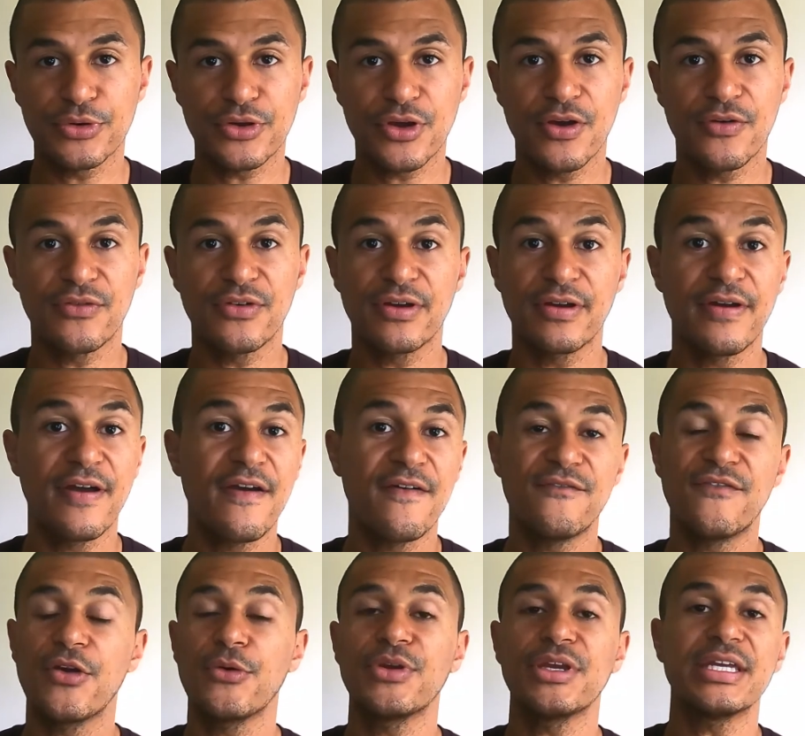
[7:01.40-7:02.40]
recover,
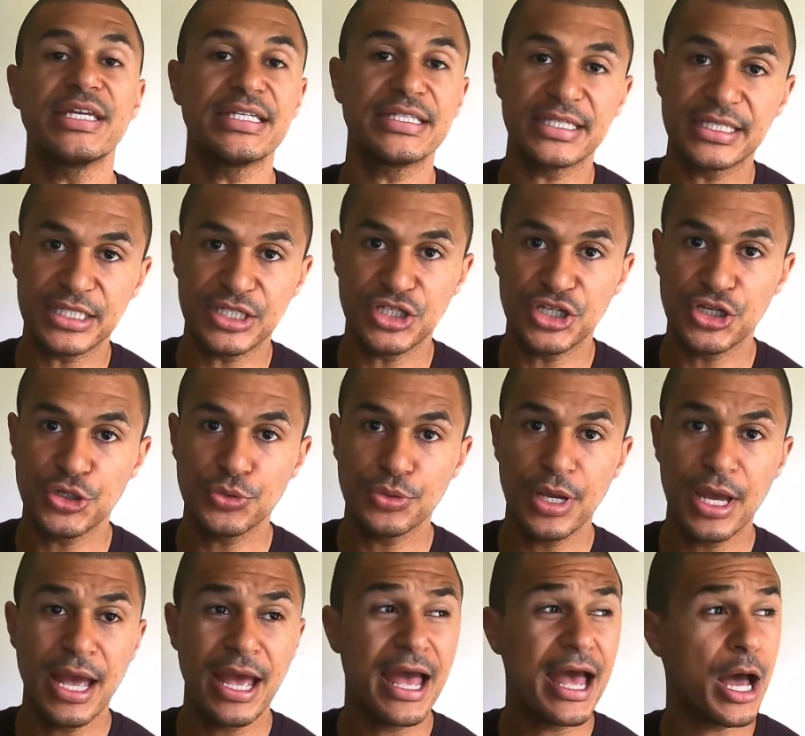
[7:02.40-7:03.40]
very easy to
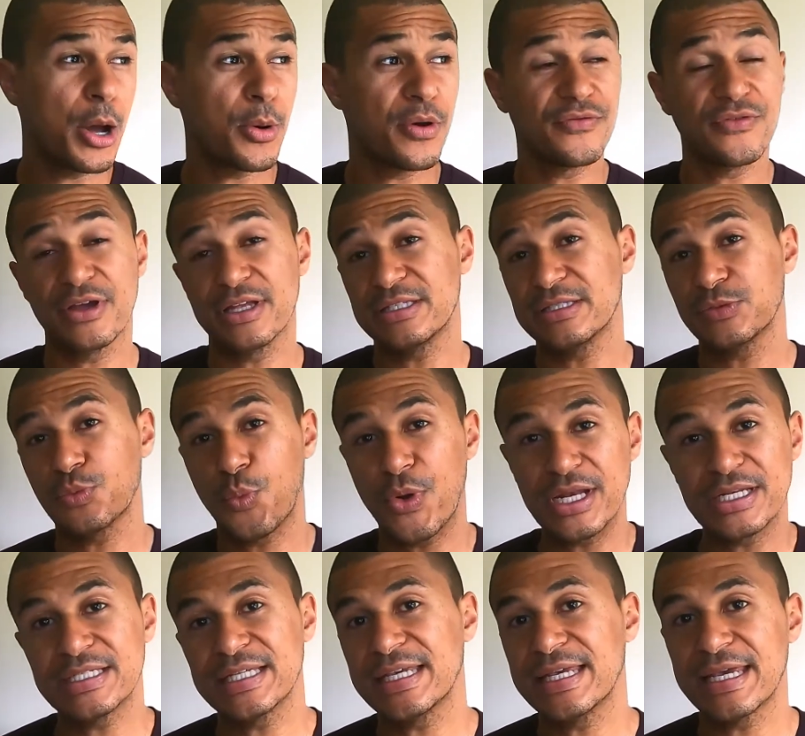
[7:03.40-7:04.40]
do. However, it's
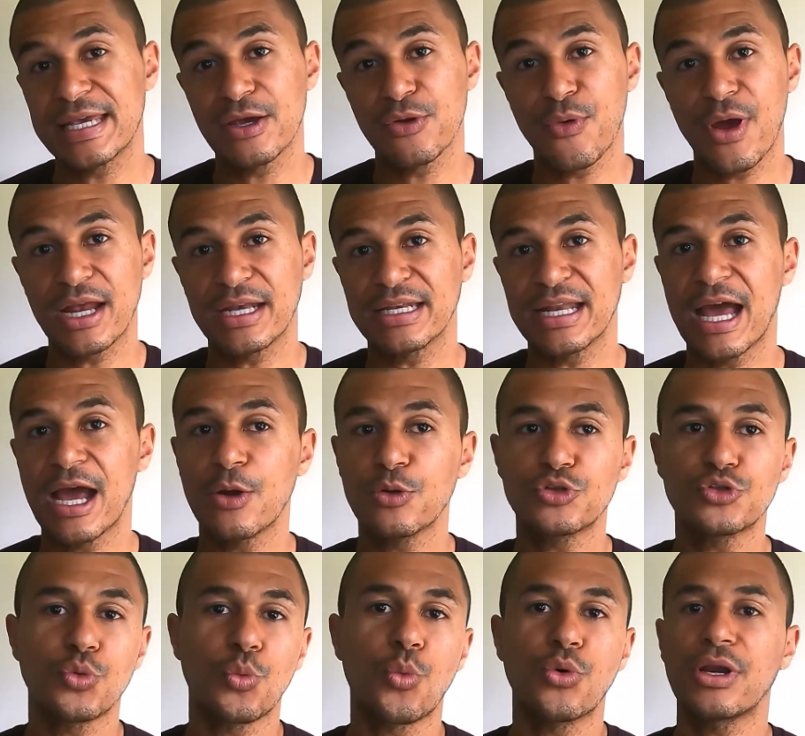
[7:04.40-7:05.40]
winter here right now,
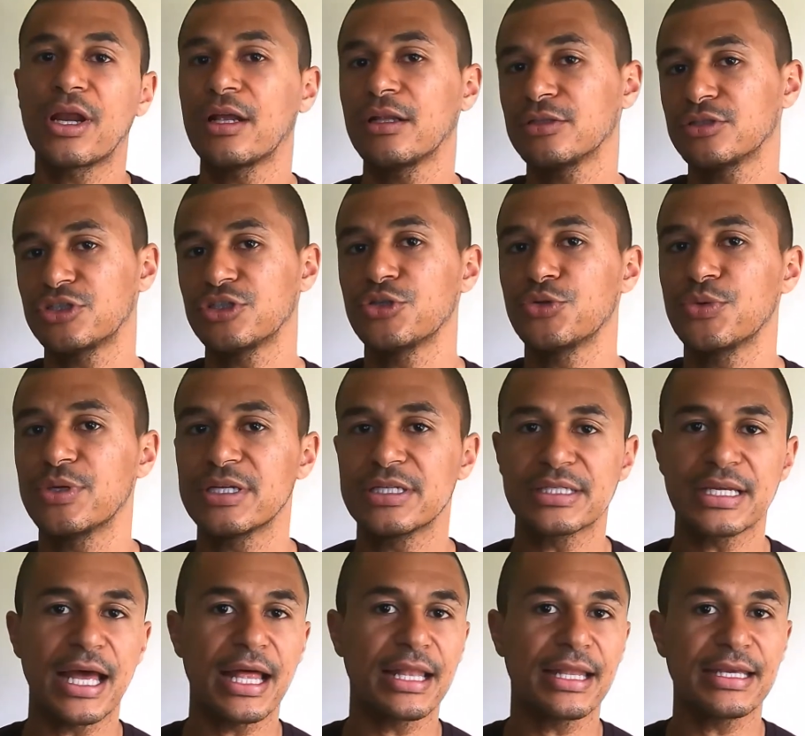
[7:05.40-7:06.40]
so what I'll do
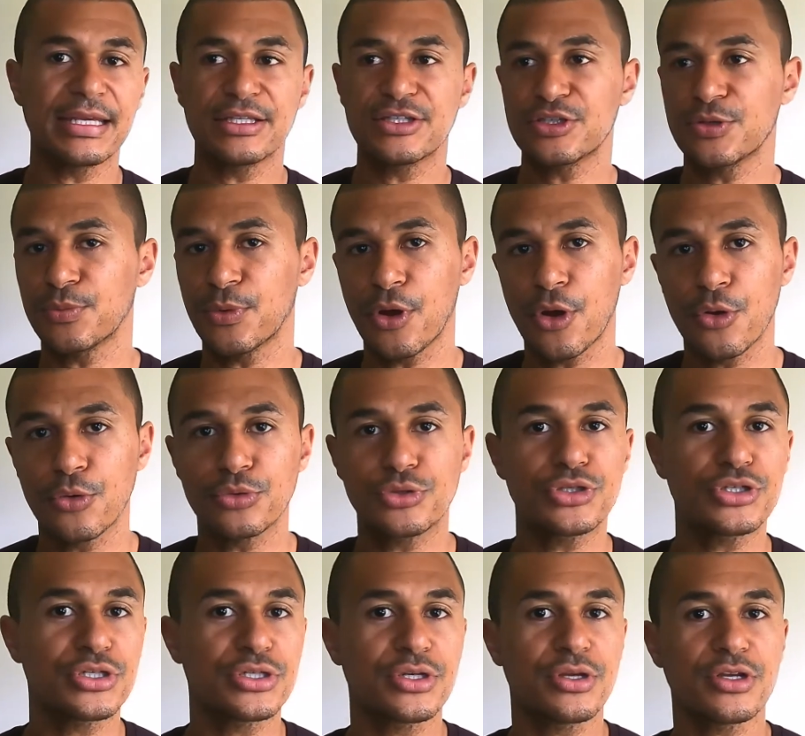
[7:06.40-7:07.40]
is I'll eat some
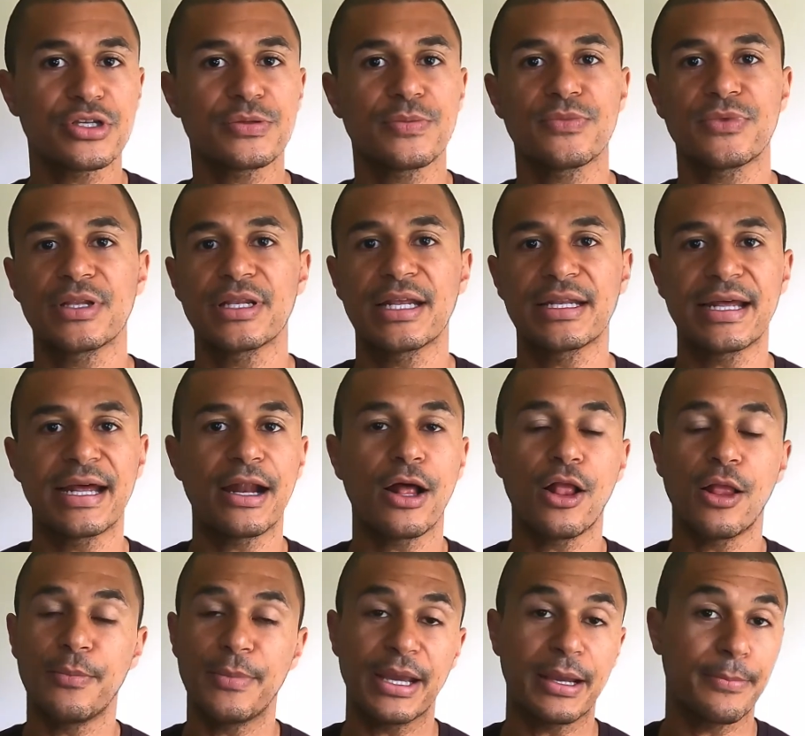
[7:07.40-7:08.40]
oats or something like that.
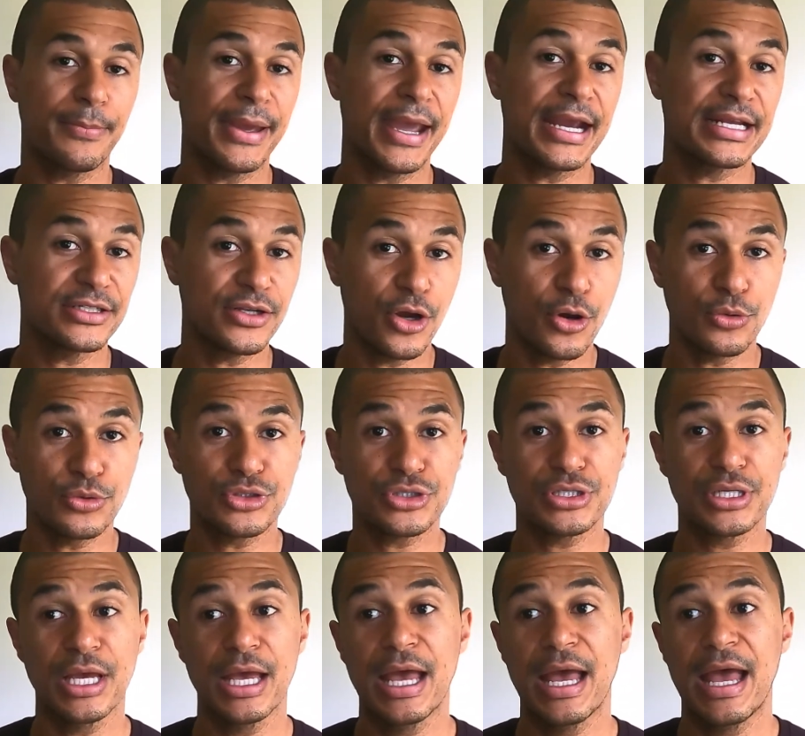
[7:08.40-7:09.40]
I'll make baked
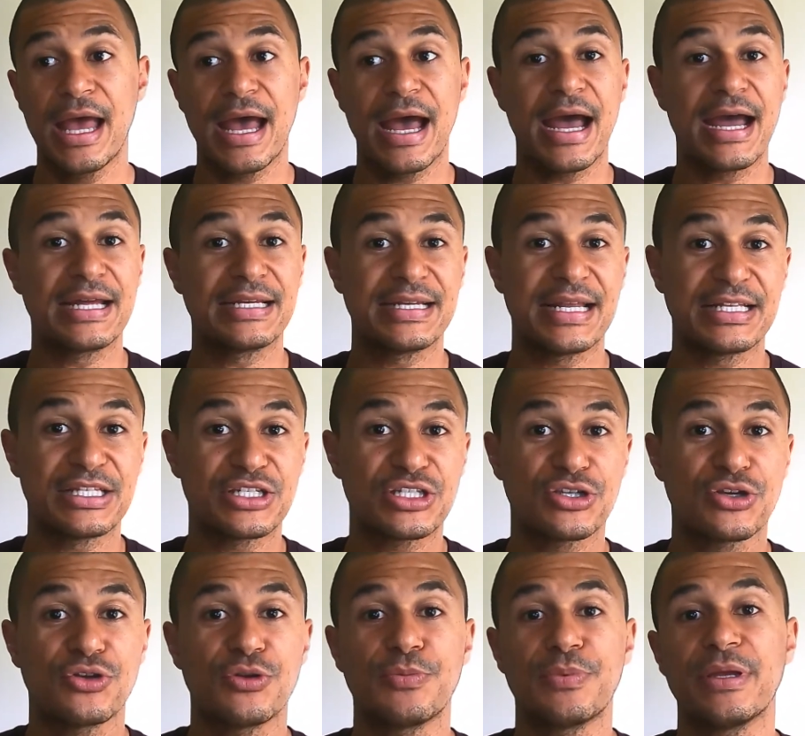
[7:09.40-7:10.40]
oats, and
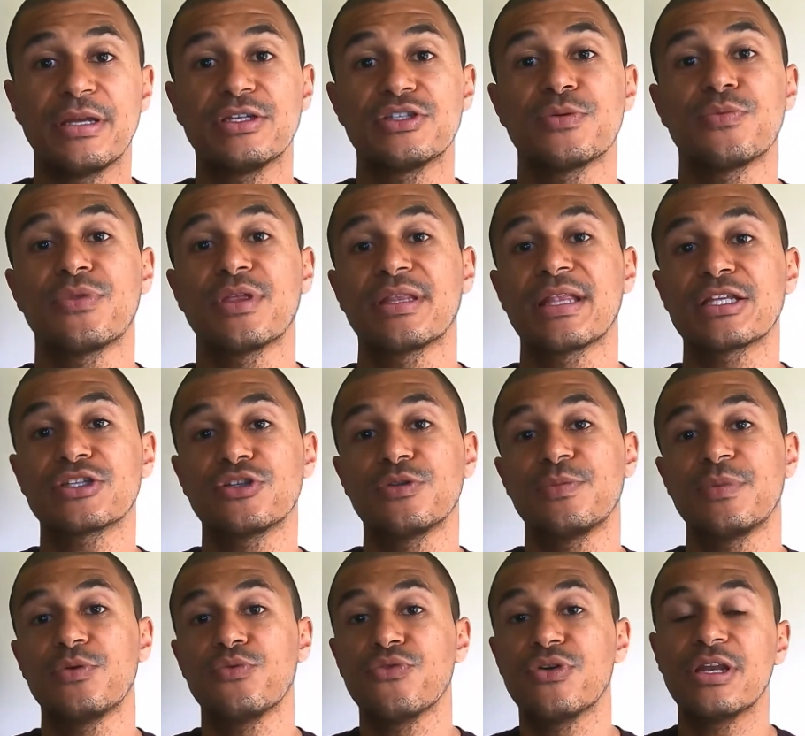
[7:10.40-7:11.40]
it's going to be something that's going
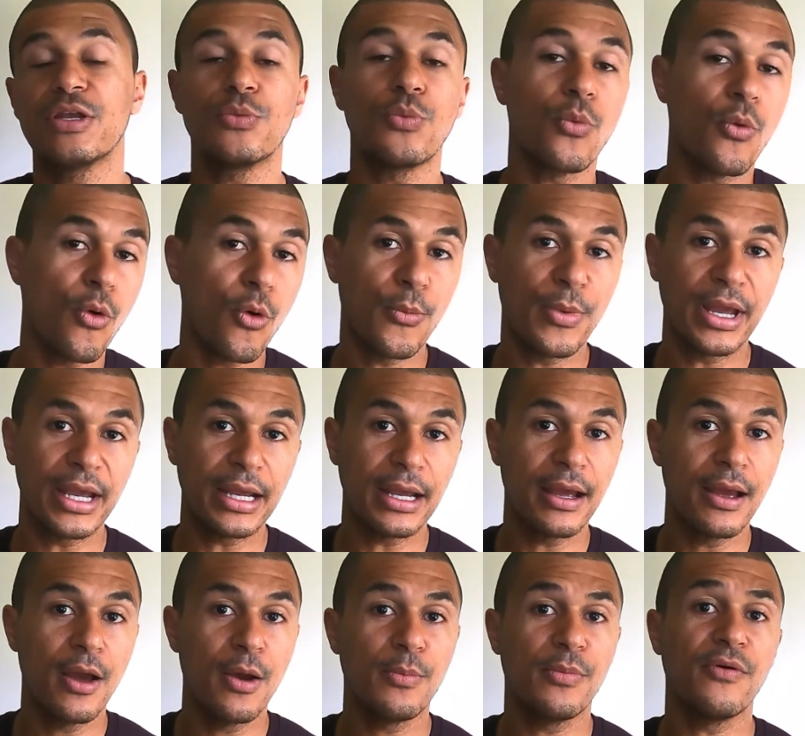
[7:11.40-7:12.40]
to be really
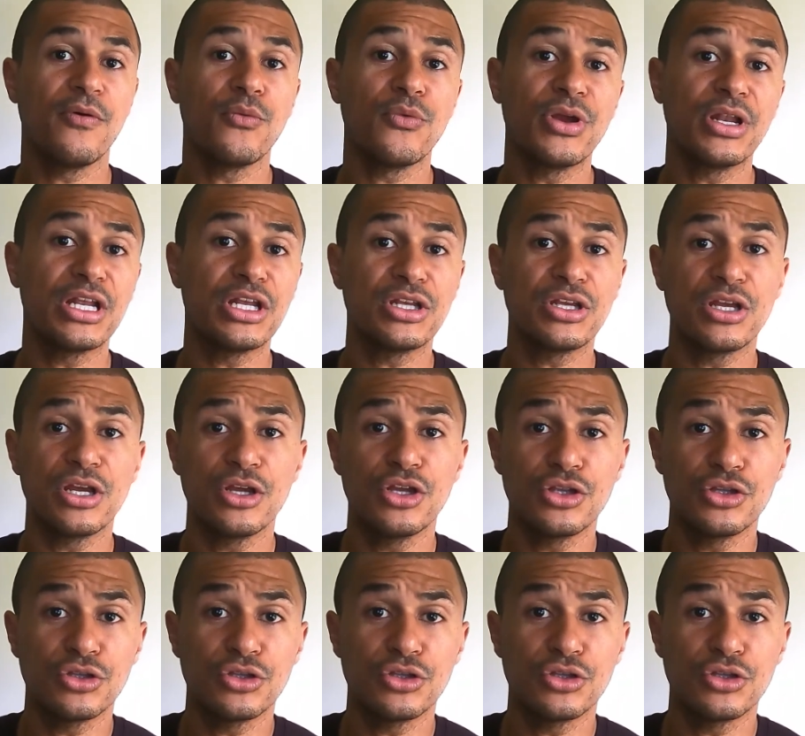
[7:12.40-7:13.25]
warming but really